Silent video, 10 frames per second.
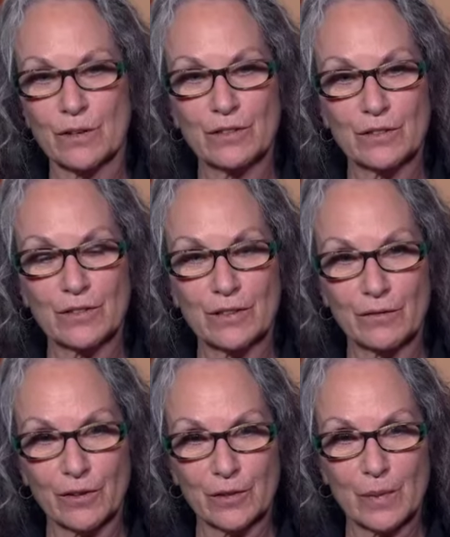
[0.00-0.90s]
Research in the
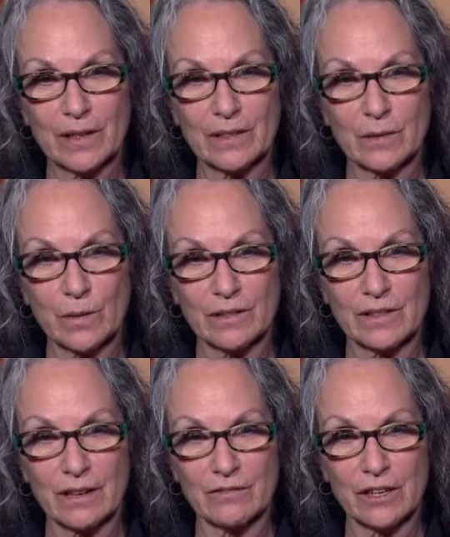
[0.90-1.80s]
first place is what
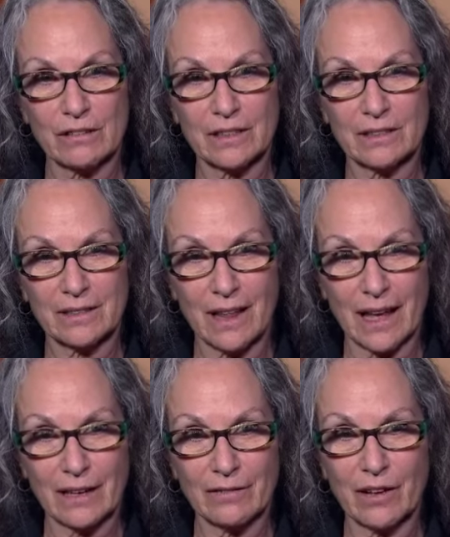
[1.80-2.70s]
saved Jerry's
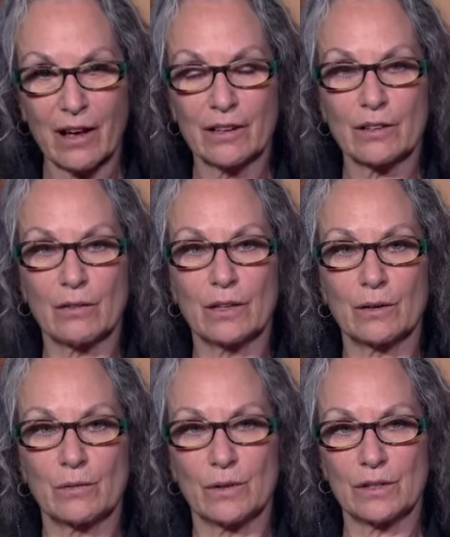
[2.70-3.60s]
life.
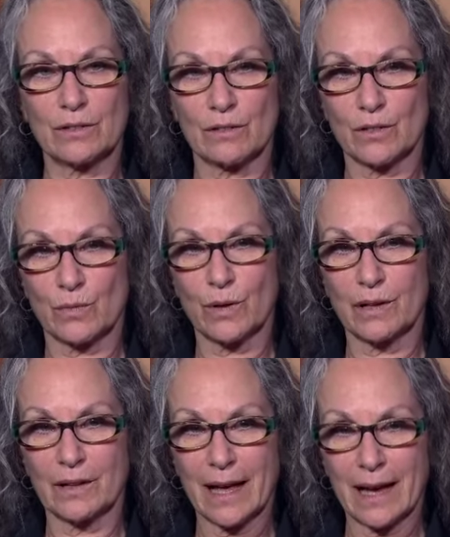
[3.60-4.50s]
Ongoing research
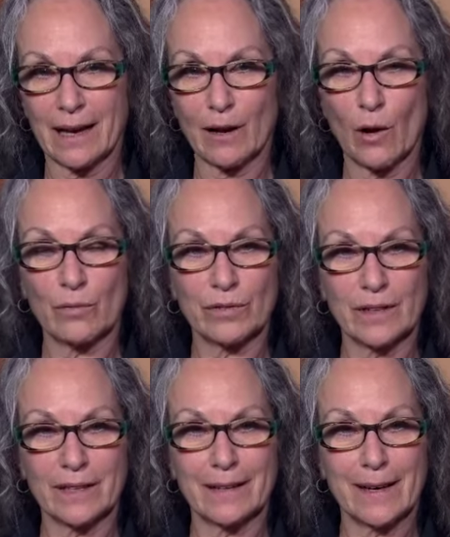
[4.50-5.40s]
will, A,
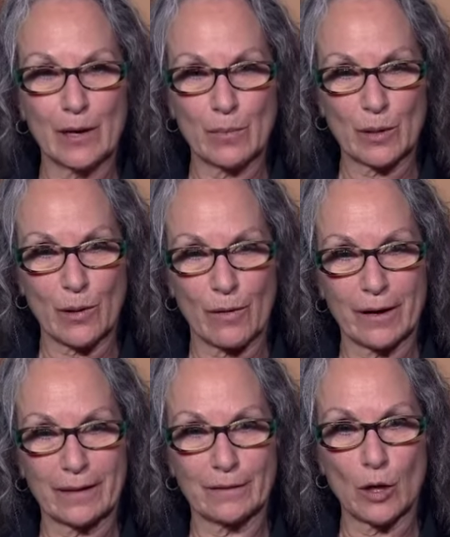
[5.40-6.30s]
hopefully keep it
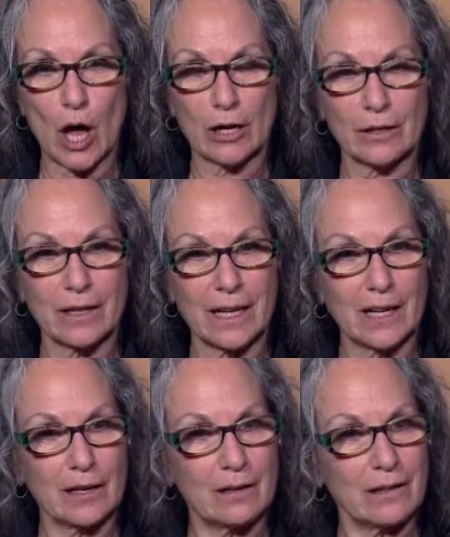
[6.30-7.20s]
going longer than
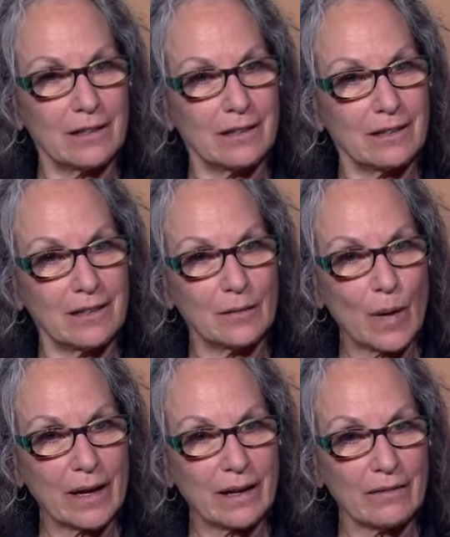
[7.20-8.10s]
it
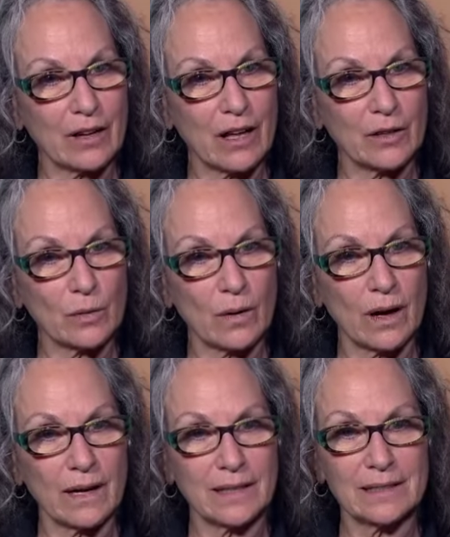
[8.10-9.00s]
might have
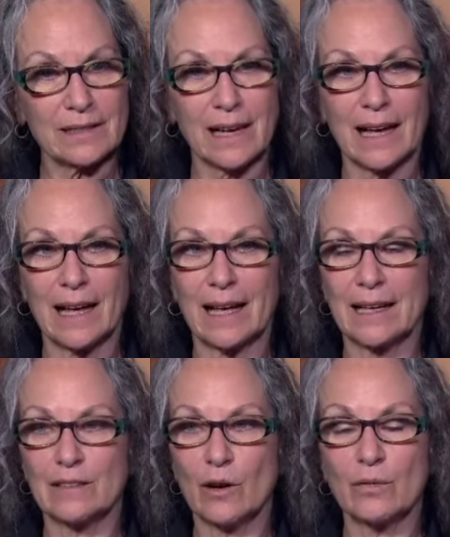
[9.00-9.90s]
otherwise
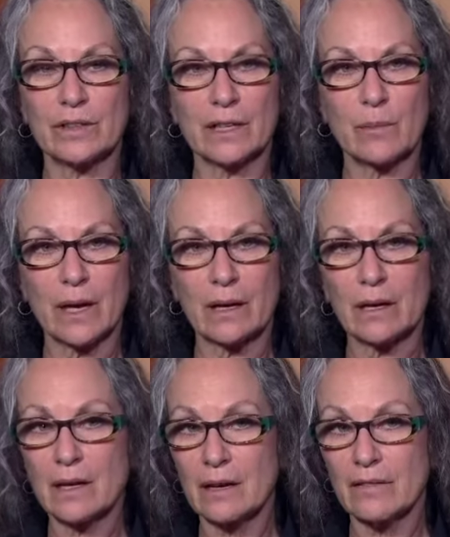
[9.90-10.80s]
and hopefully
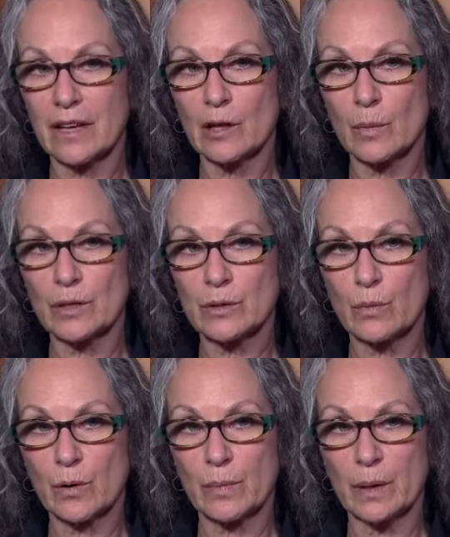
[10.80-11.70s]
make it available to
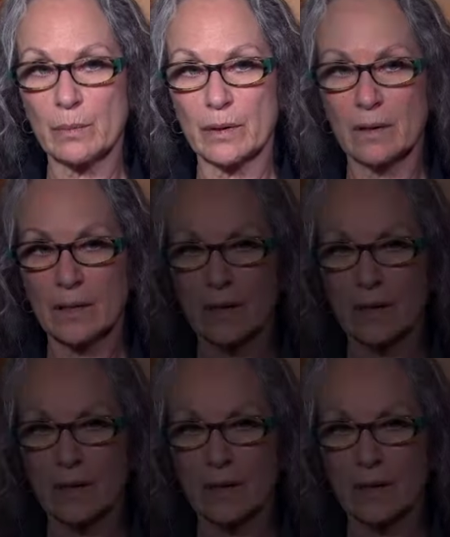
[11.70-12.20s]
more people.